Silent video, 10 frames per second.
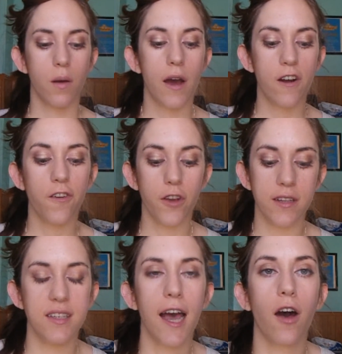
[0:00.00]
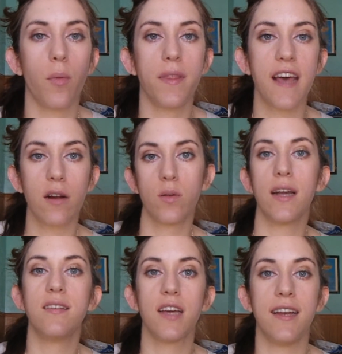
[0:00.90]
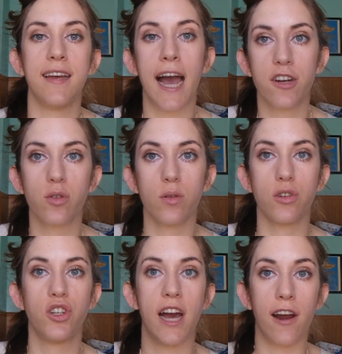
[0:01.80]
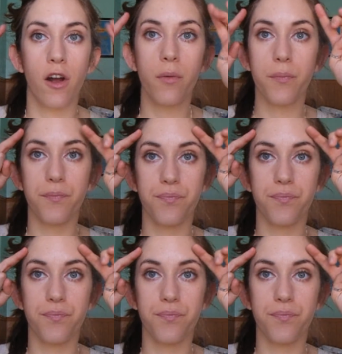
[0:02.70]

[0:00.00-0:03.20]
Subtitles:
Now, I don't know if you can tell, but that creates a natural shadow